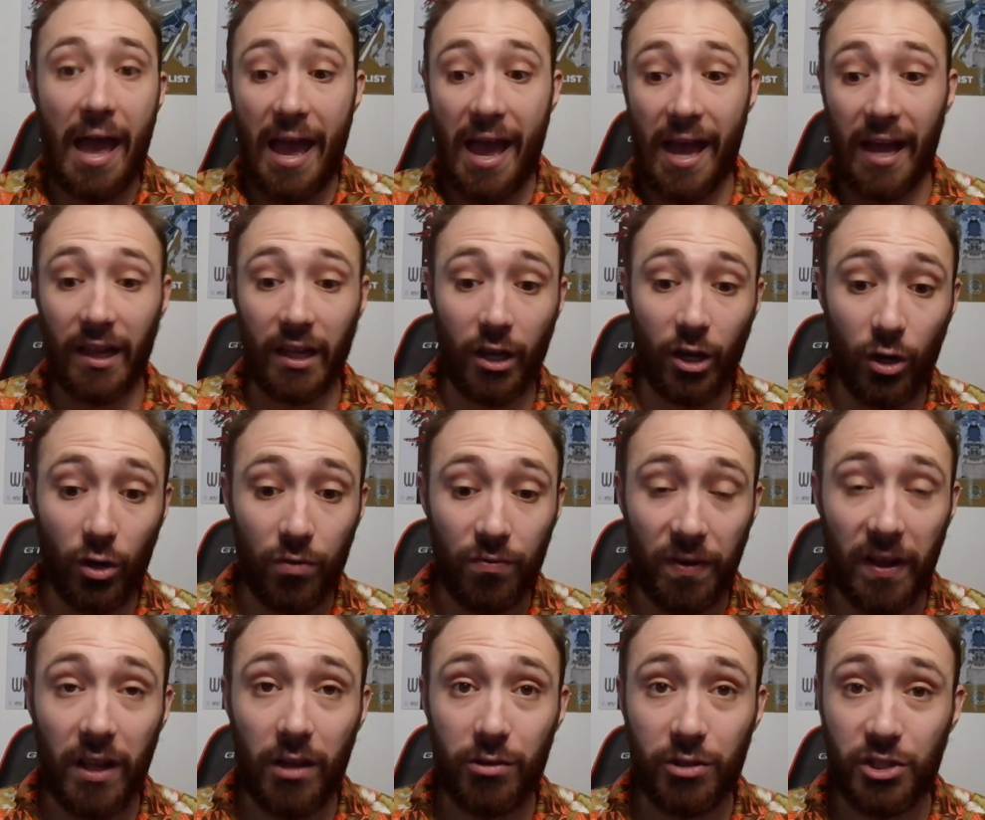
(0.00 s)
Hello,
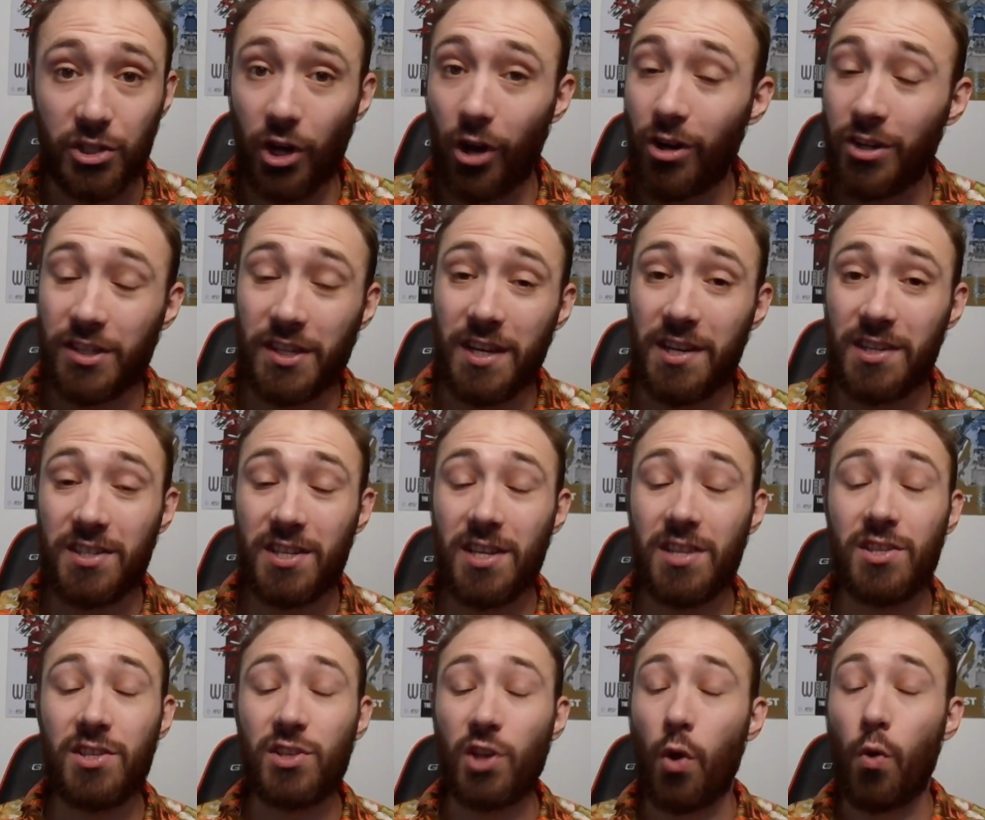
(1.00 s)
fellow Star
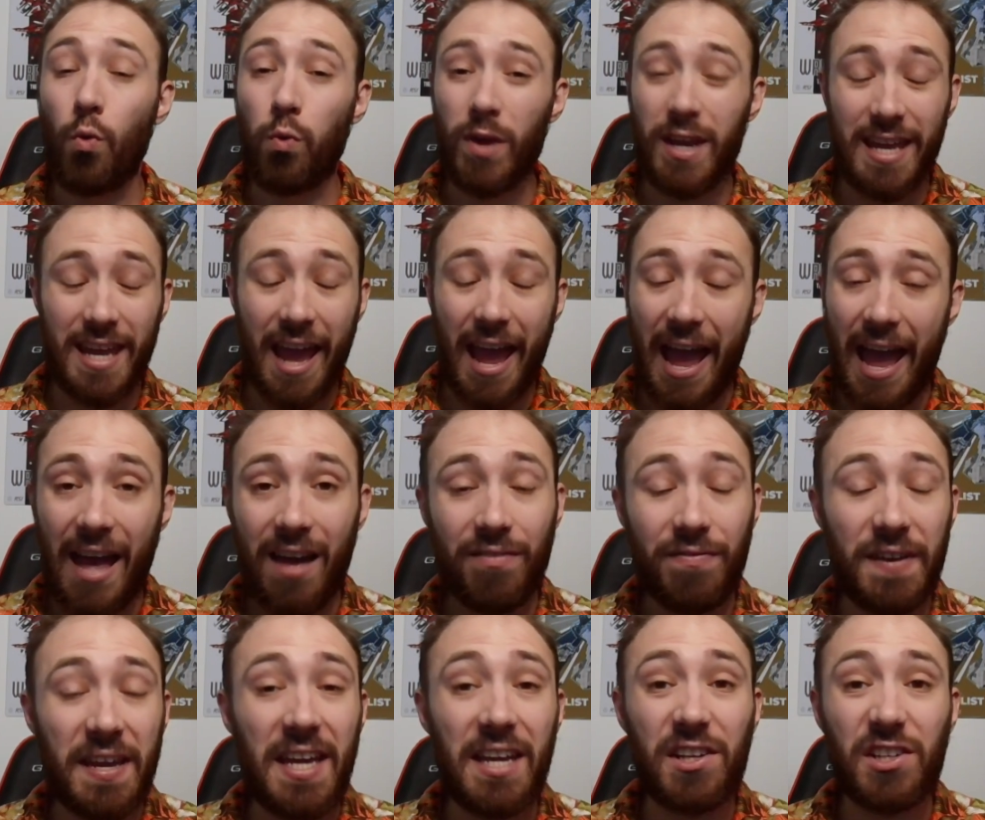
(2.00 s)
Citizens! We have
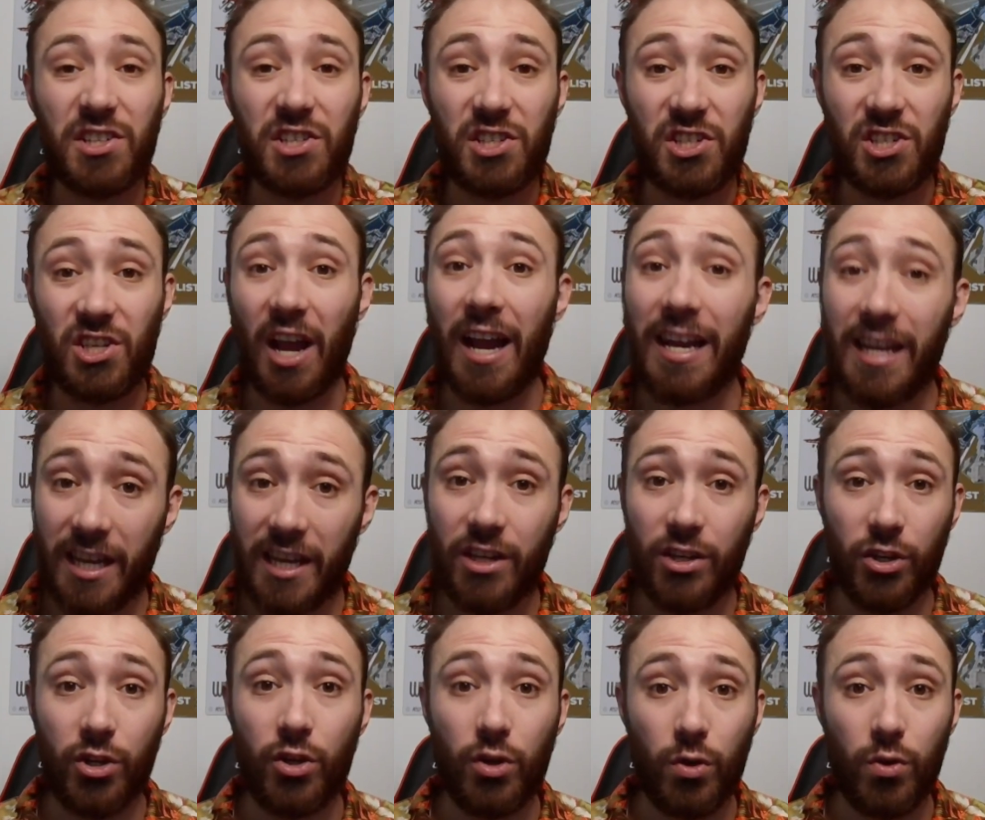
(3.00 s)
exciting
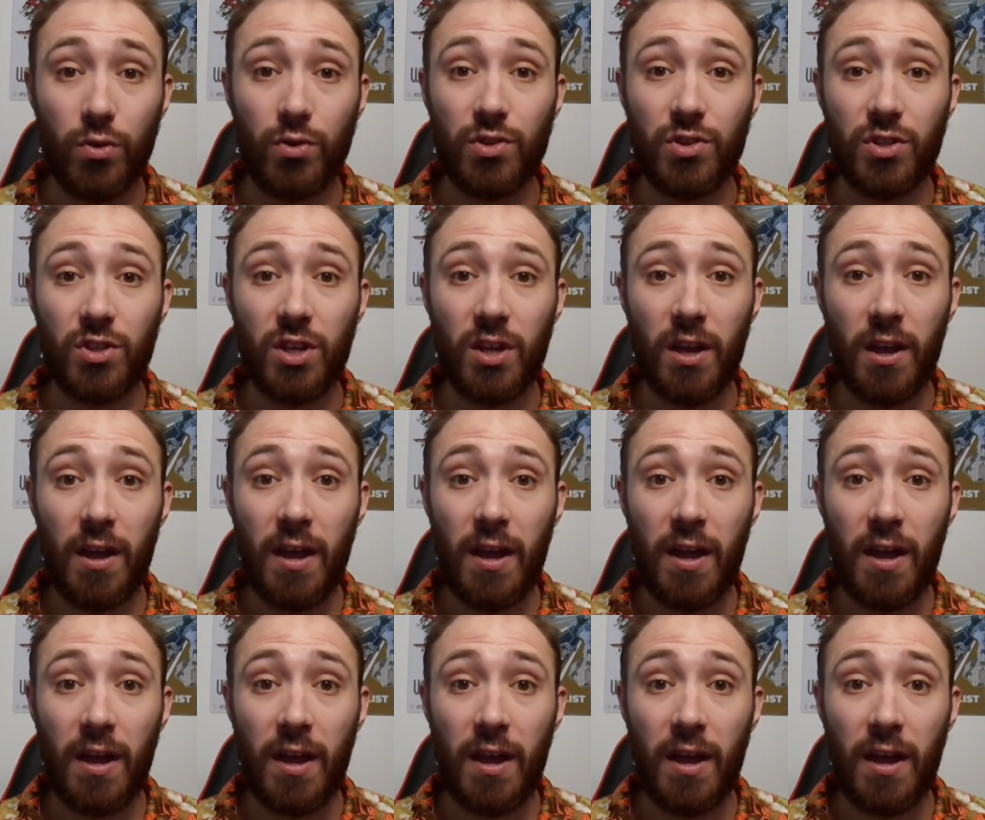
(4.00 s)
news!